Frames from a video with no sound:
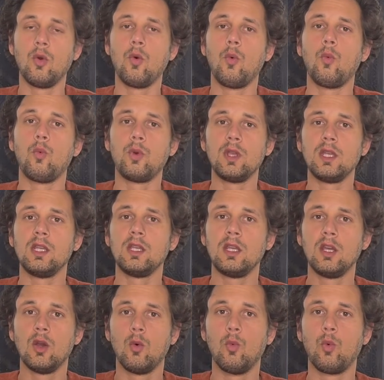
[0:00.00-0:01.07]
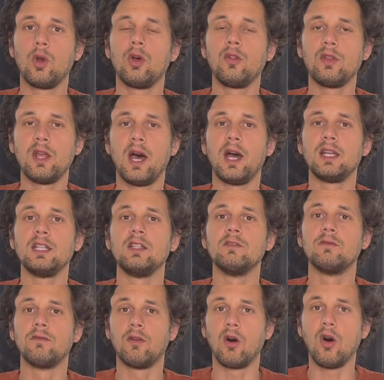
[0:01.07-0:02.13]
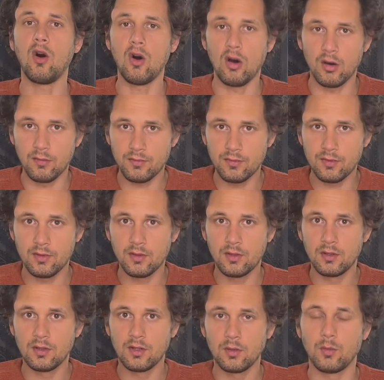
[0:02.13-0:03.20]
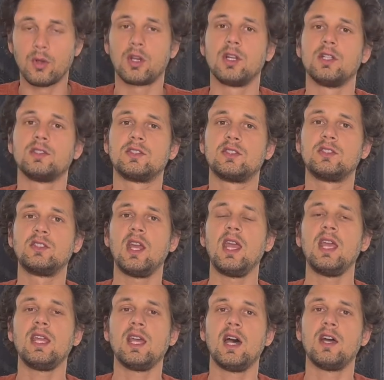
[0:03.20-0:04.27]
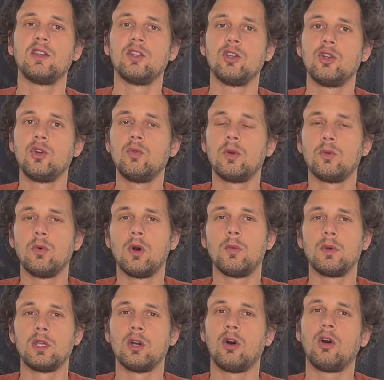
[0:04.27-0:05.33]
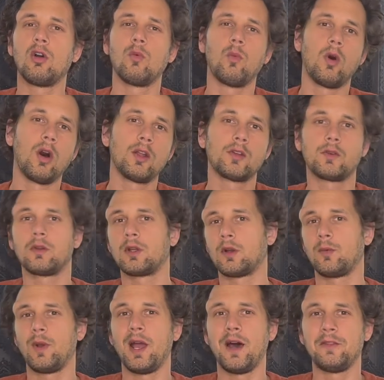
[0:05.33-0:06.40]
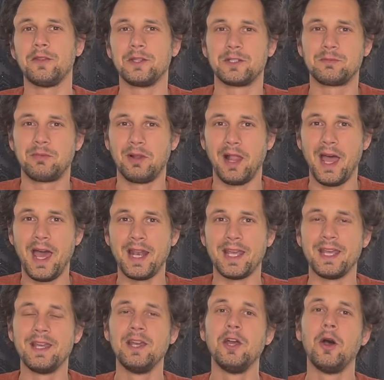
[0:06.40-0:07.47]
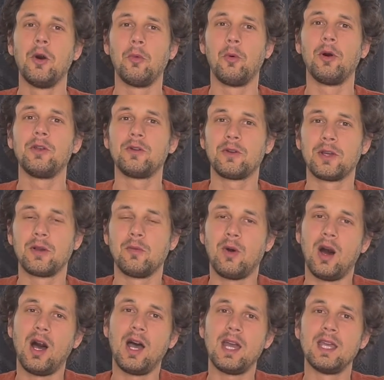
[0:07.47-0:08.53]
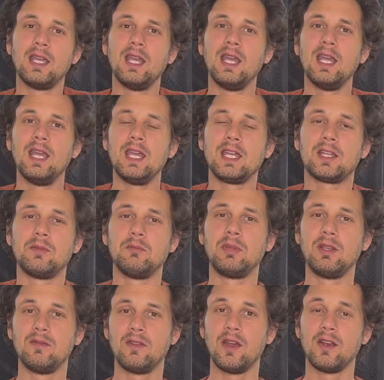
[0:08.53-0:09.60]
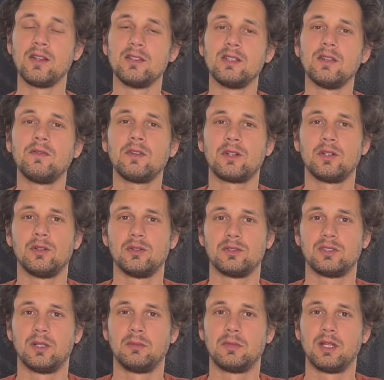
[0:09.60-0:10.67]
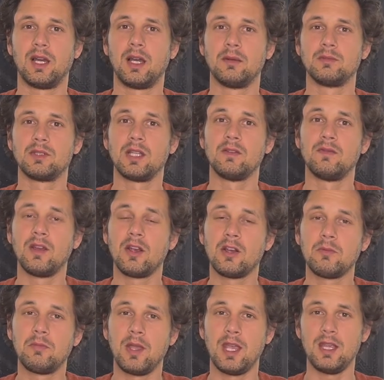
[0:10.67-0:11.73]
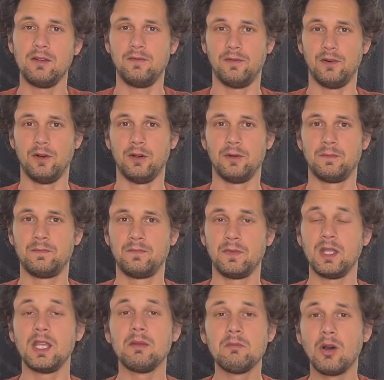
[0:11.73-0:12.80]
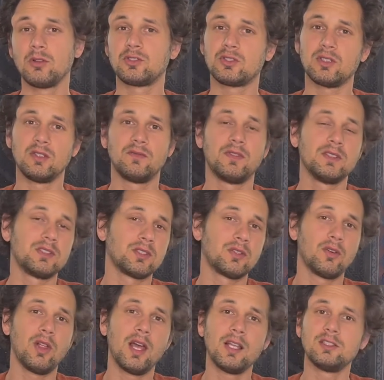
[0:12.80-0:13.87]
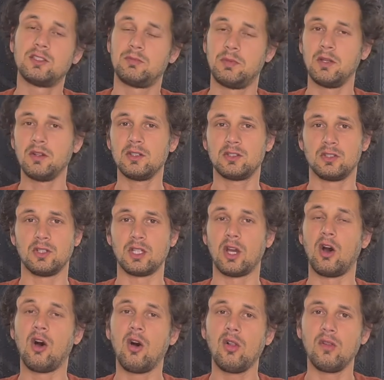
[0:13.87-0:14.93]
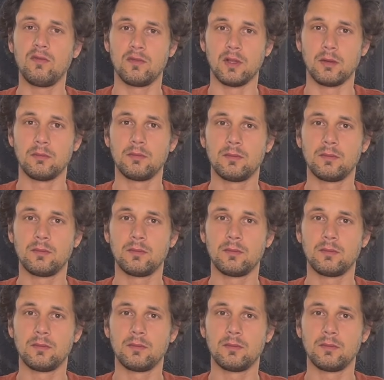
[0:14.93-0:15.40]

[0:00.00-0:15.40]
We will not evolve. We're going to stay kind of who and what we are, wandering around this planet, wondering why it can be very difficult sometimes and very painful, emotionally, physical, and spiritually, all of them.